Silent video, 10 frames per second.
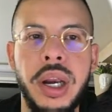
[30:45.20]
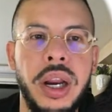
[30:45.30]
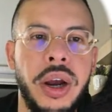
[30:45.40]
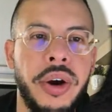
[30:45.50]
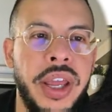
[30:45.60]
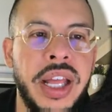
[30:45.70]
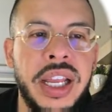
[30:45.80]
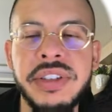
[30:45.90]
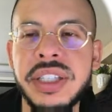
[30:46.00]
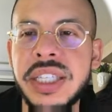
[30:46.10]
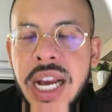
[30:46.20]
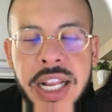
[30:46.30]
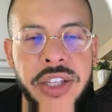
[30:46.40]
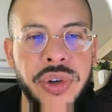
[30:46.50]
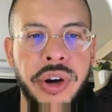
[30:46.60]
Okay, that gives us
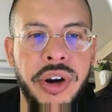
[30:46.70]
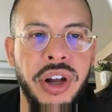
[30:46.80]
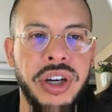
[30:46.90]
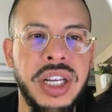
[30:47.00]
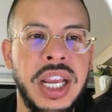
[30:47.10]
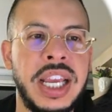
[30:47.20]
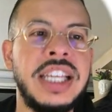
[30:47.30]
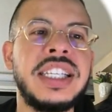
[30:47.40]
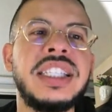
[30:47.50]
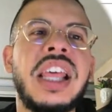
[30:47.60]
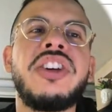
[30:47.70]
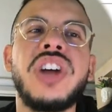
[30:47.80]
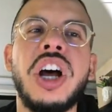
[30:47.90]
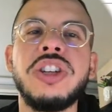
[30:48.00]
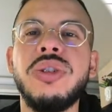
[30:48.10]
$8,200. He says that there's
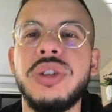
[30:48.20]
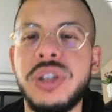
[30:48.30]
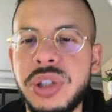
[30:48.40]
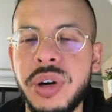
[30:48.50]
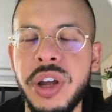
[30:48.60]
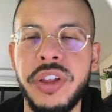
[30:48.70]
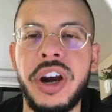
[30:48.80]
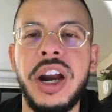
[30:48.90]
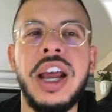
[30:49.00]
also a studio there.